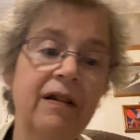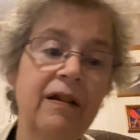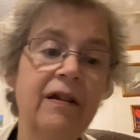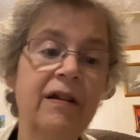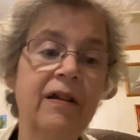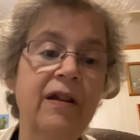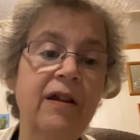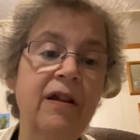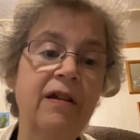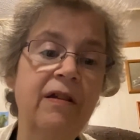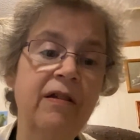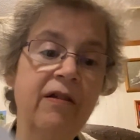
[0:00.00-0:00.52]

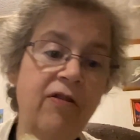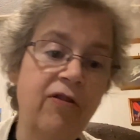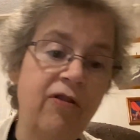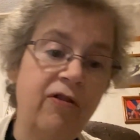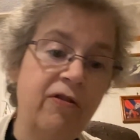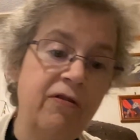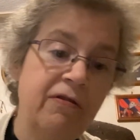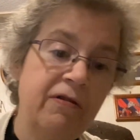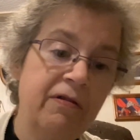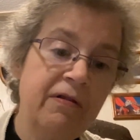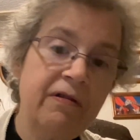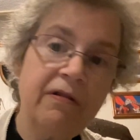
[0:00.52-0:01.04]
See,
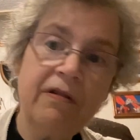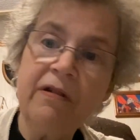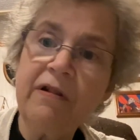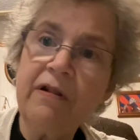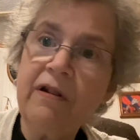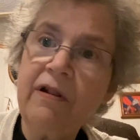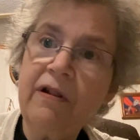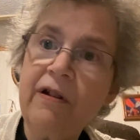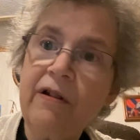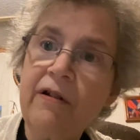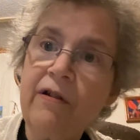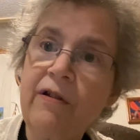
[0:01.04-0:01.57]
it's
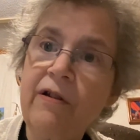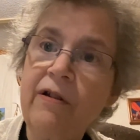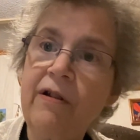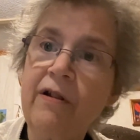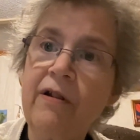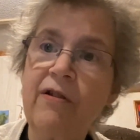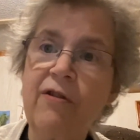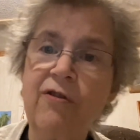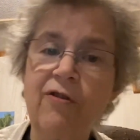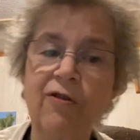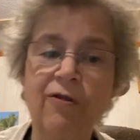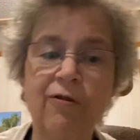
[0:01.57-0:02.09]

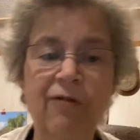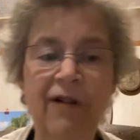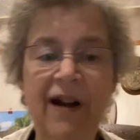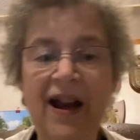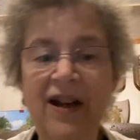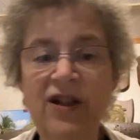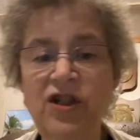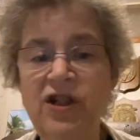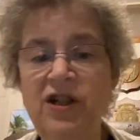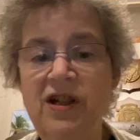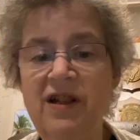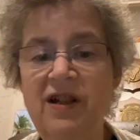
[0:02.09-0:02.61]

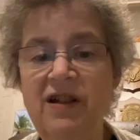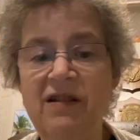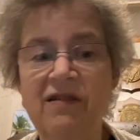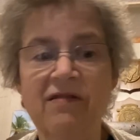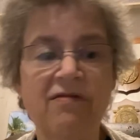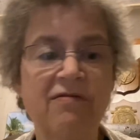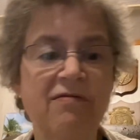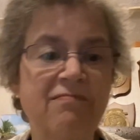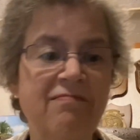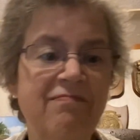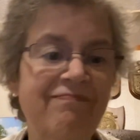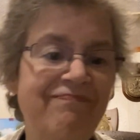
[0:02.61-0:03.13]
scratchy,
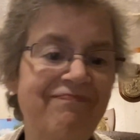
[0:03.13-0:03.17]
and